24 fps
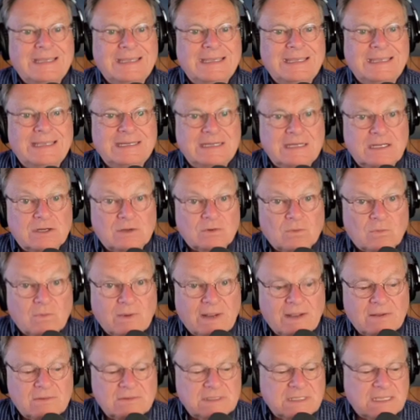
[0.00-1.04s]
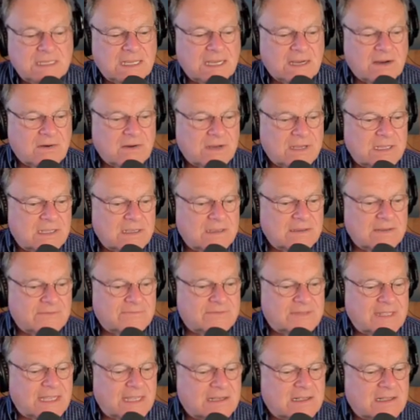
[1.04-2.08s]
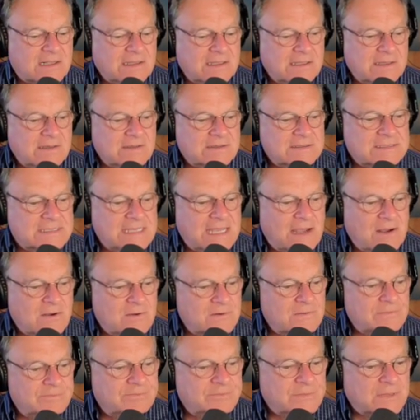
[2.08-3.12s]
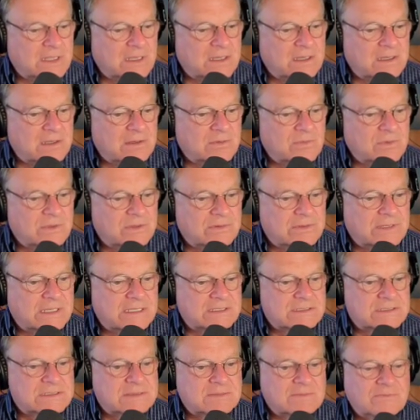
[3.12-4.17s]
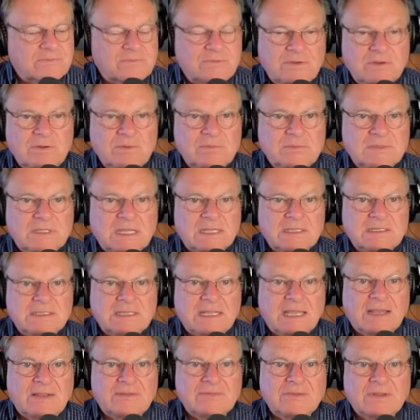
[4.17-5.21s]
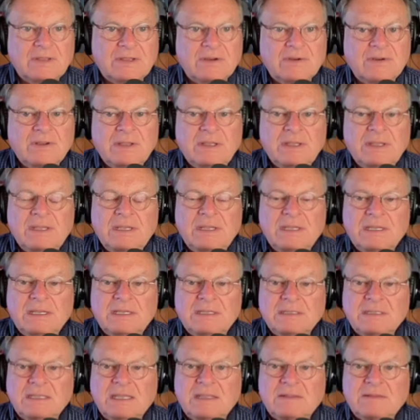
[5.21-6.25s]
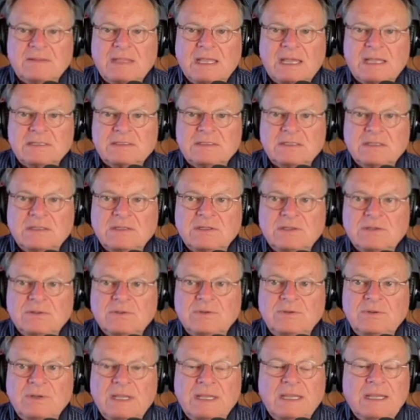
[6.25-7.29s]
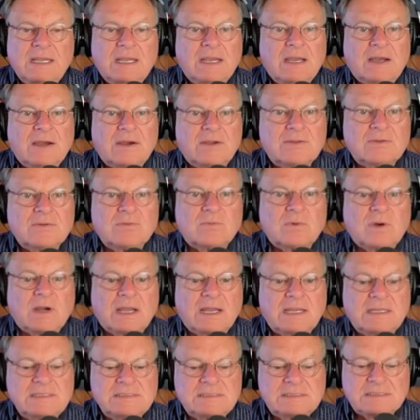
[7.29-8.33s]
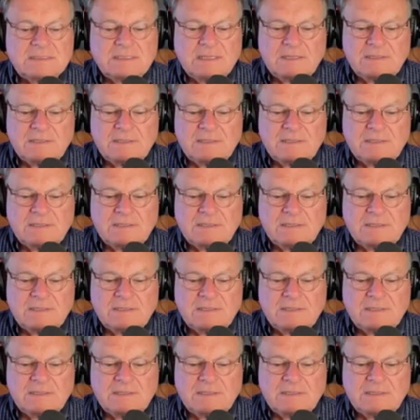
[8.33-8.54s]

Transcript: in and around the area. If that clears out, we'll get some film done down there and get that to you. Otherwise,